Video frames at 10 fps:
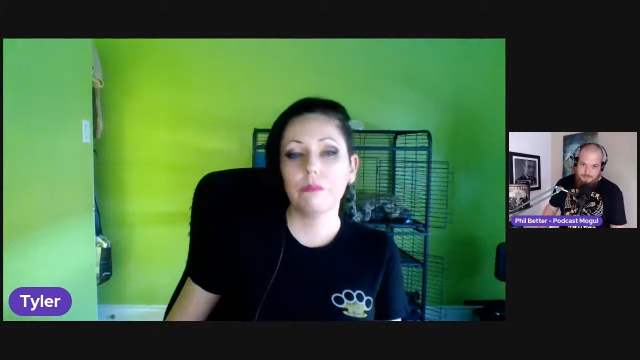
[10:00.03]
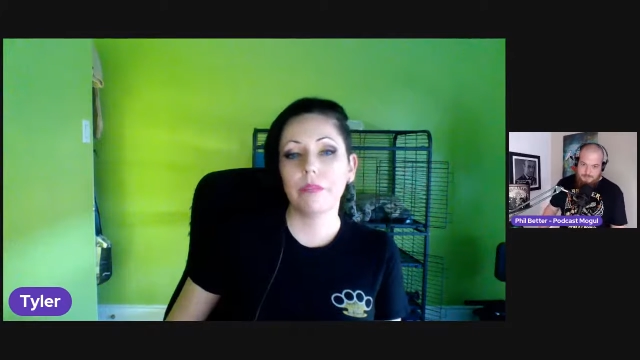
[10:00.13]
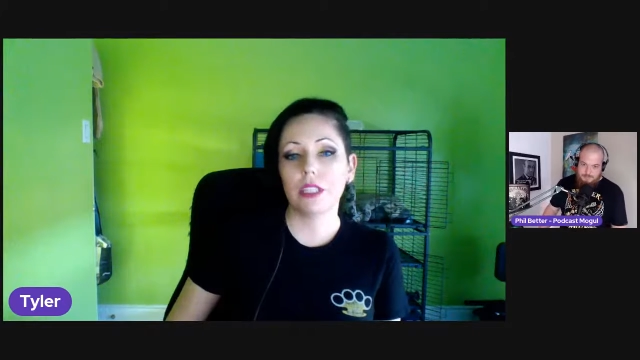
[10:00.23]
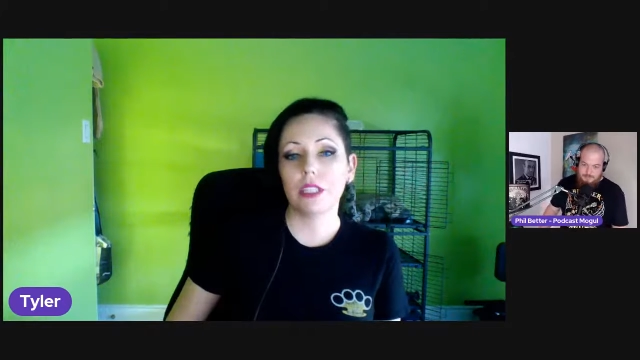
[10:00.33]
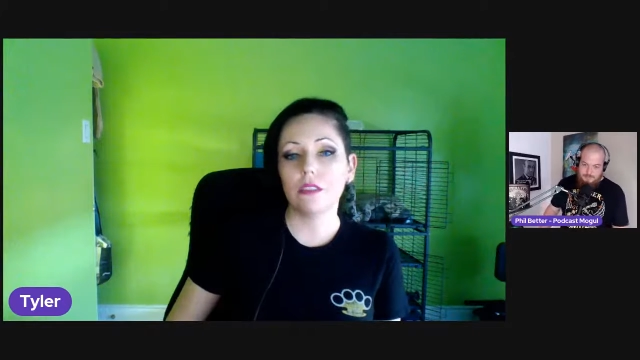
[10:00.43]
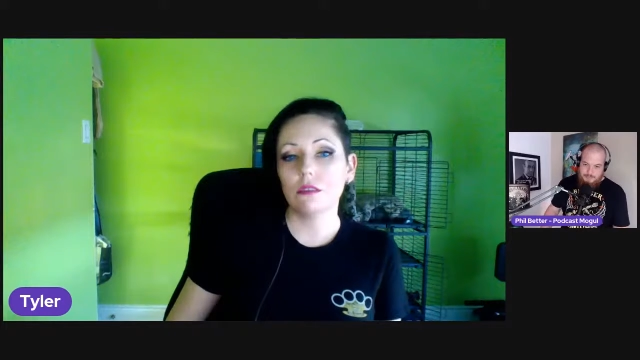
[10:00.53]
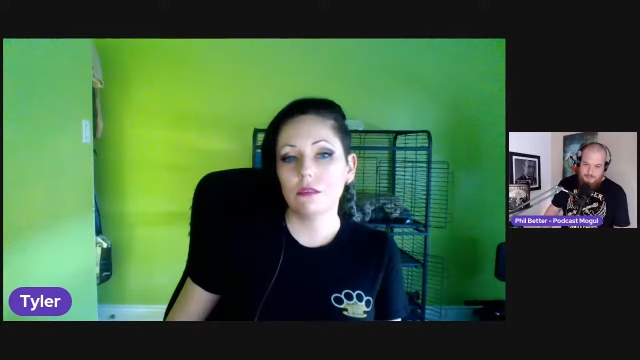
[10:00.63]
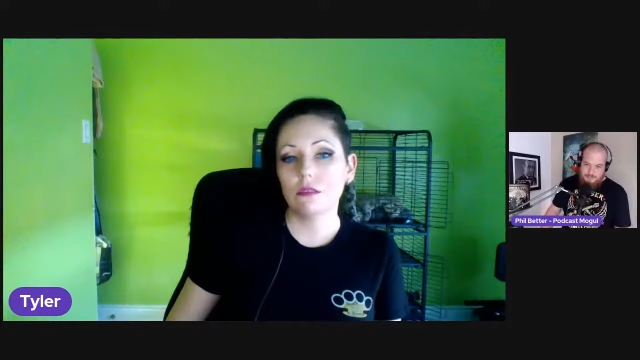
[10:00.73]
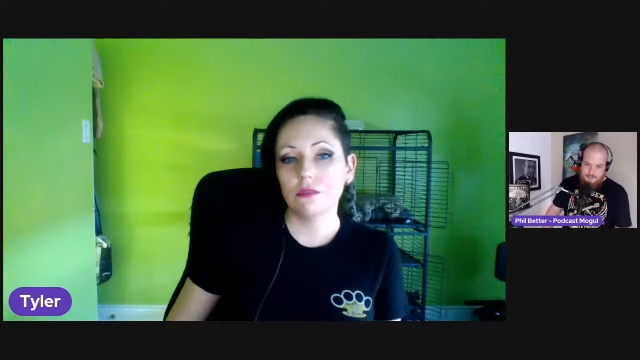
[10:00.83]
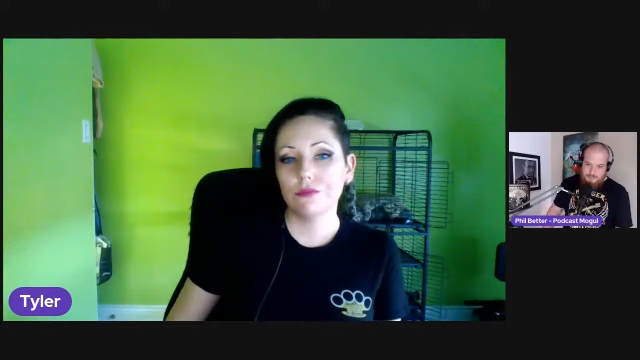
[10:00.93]
but
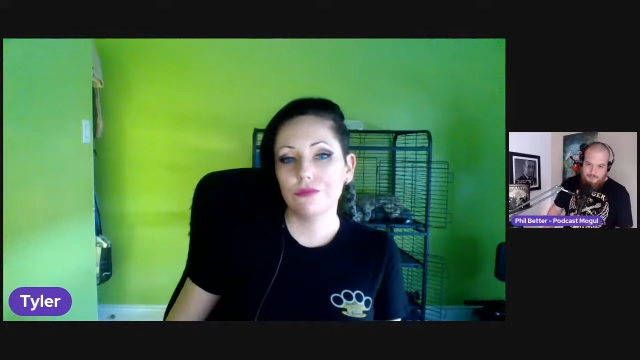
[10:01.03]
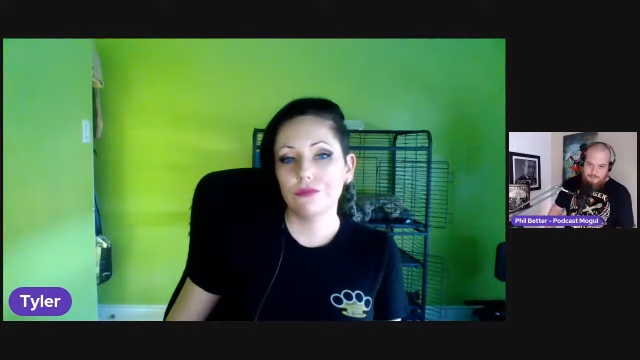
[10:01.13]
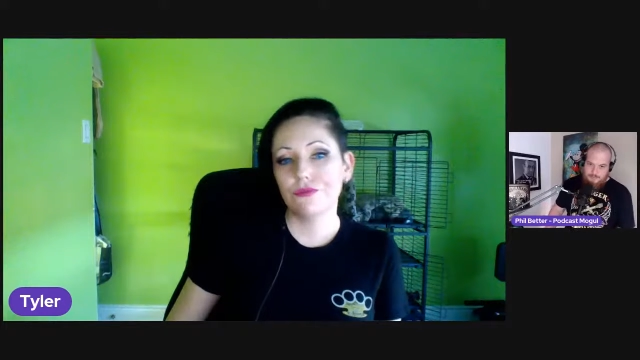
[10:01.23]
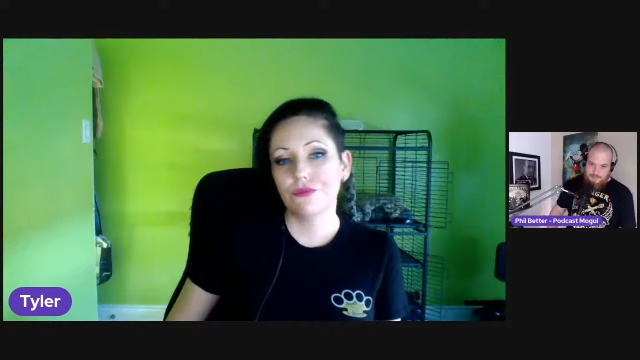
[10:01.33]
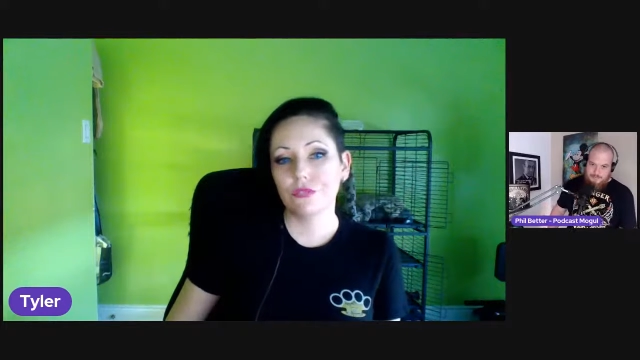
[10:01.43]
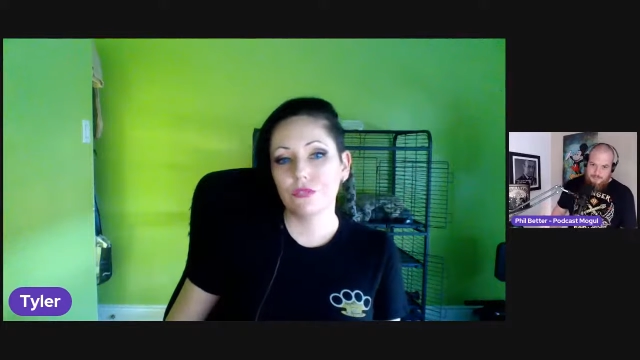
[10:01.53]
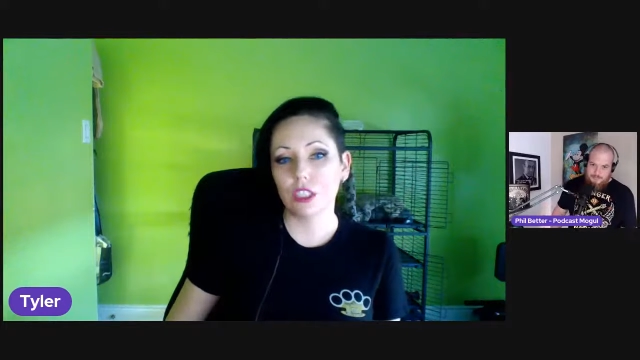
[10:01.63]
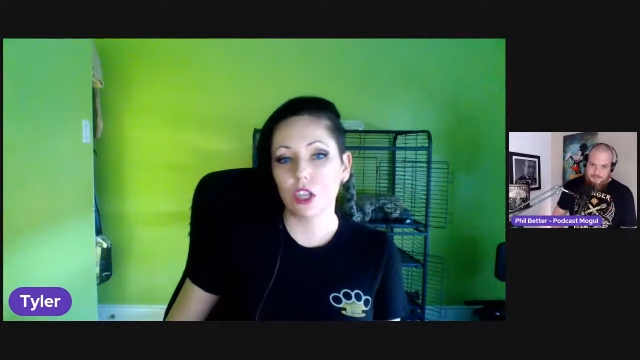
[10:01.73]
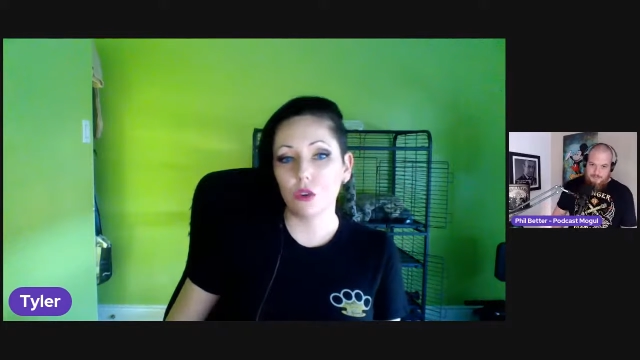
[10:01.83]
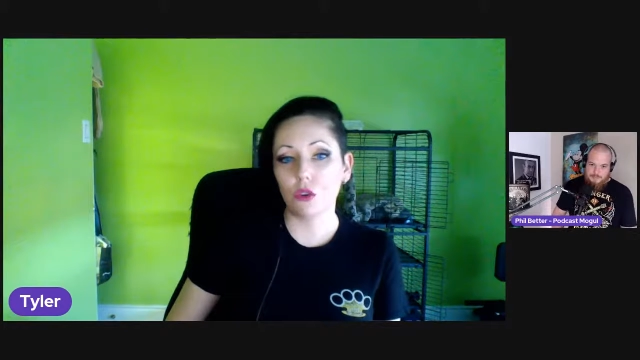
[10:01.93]
that's
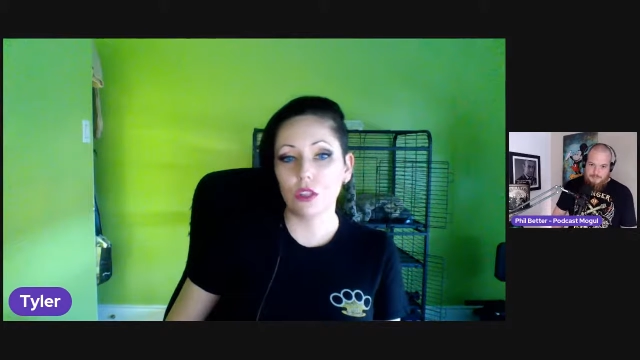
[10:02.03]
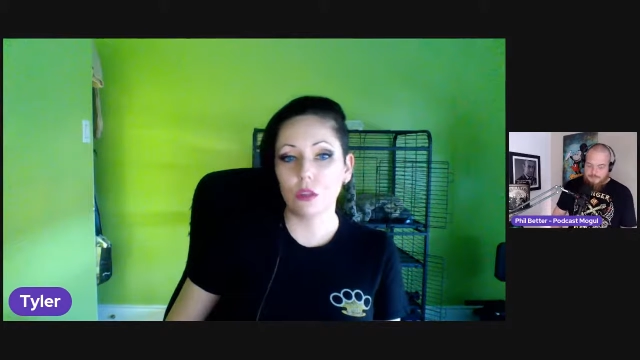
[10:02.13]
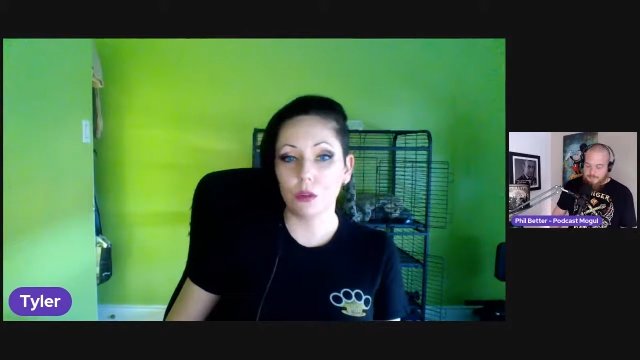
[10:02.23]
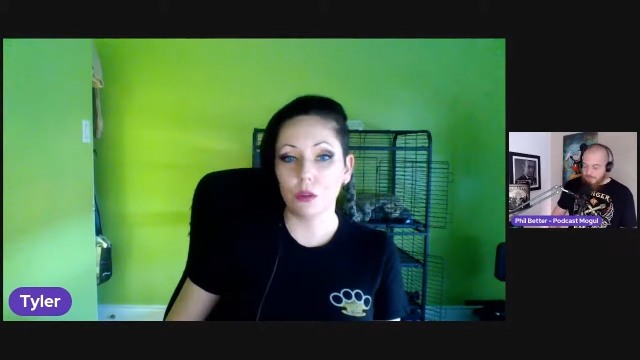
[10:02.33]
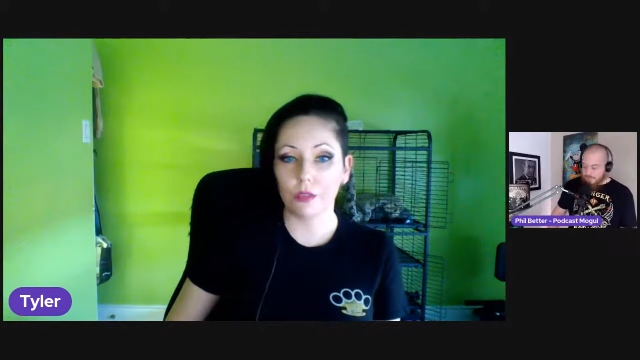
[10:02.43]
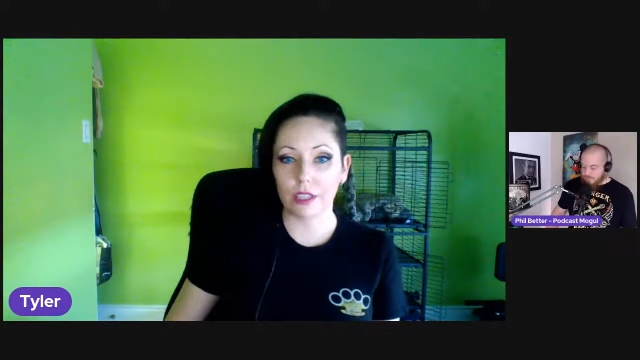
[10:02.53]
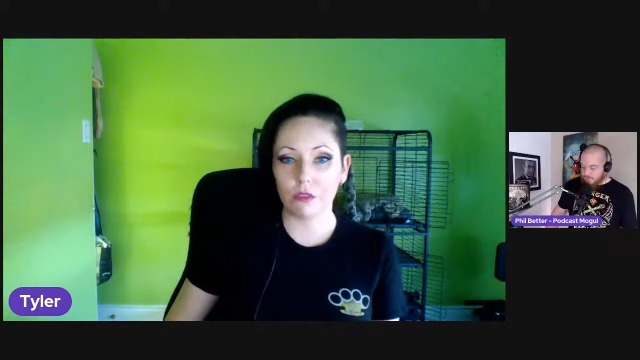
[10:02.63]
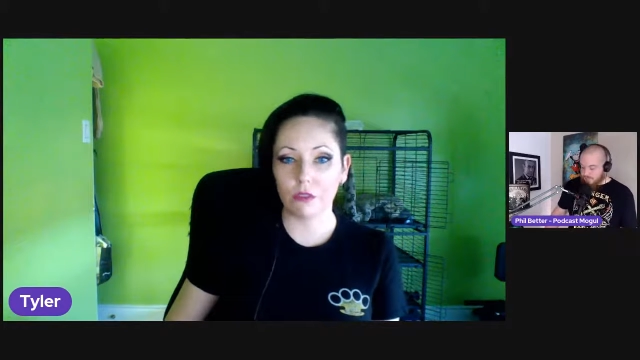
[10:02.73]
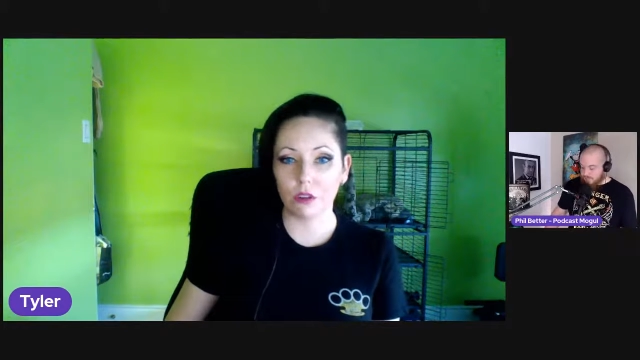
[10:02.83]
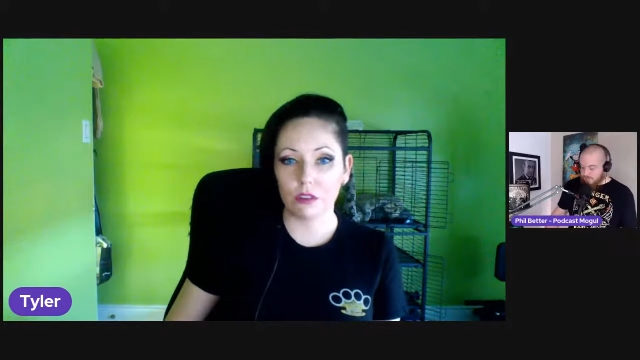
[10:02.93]
not really what I'm looking
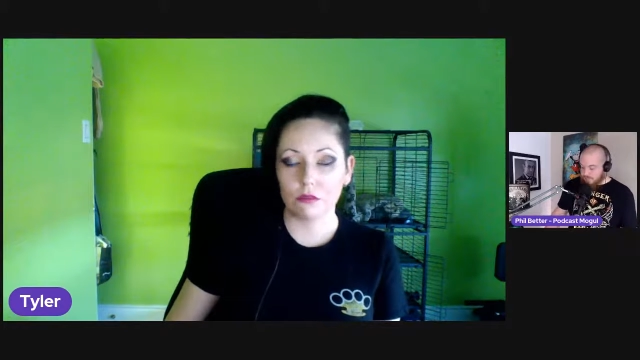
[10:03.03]
for.